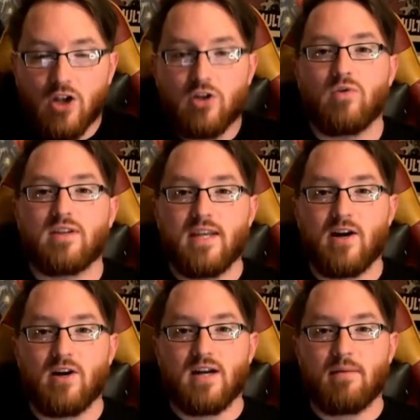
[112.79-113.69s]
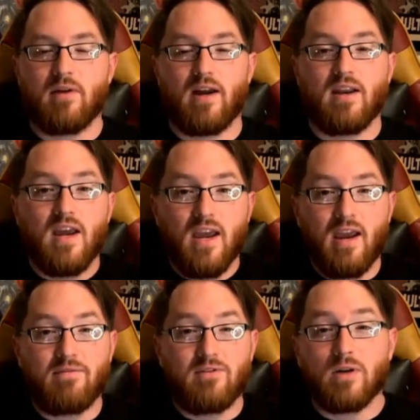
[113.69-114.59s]
to the sacred timeline.
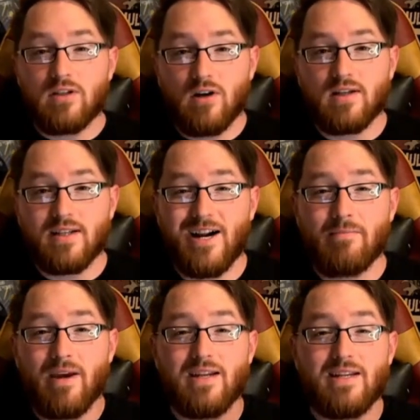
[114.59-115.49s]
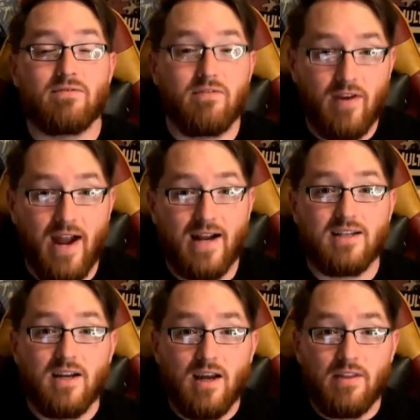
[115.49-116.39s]
If Tony Stark's Iron Man is in
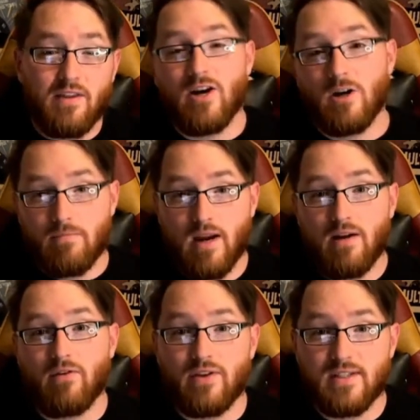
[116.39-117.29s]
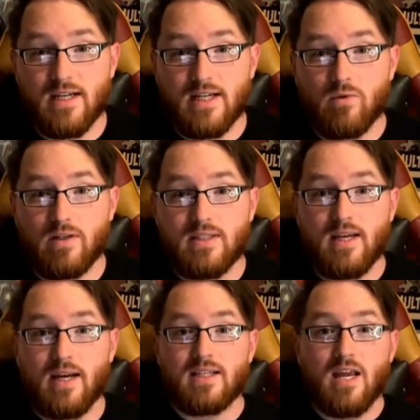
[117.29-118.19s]
fact the anchor being for the
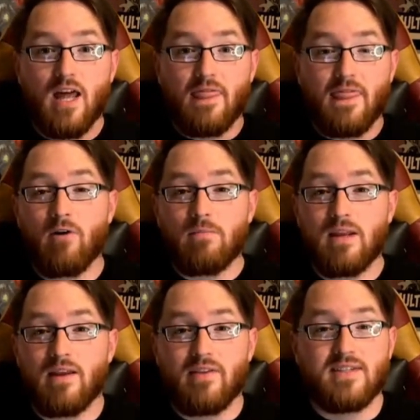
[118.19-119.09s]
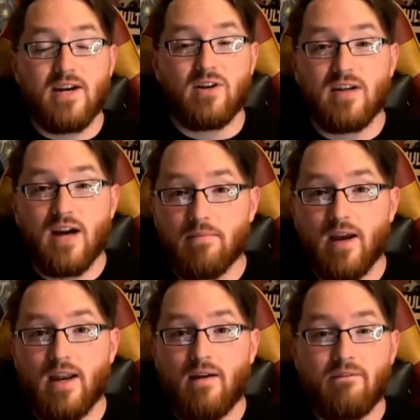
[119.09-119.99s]
616, that would mean that the sacred
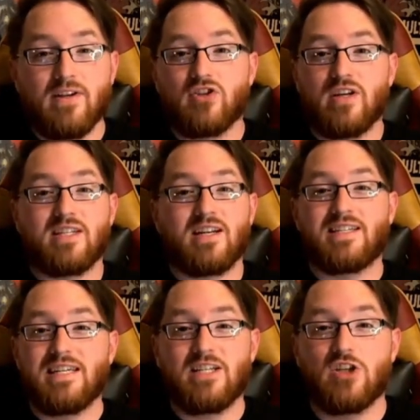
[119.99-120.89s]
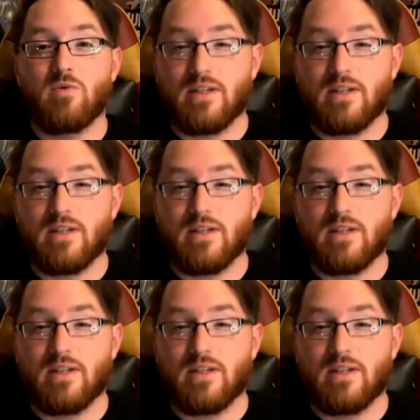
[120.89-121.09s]
timeline eventually is going to cease to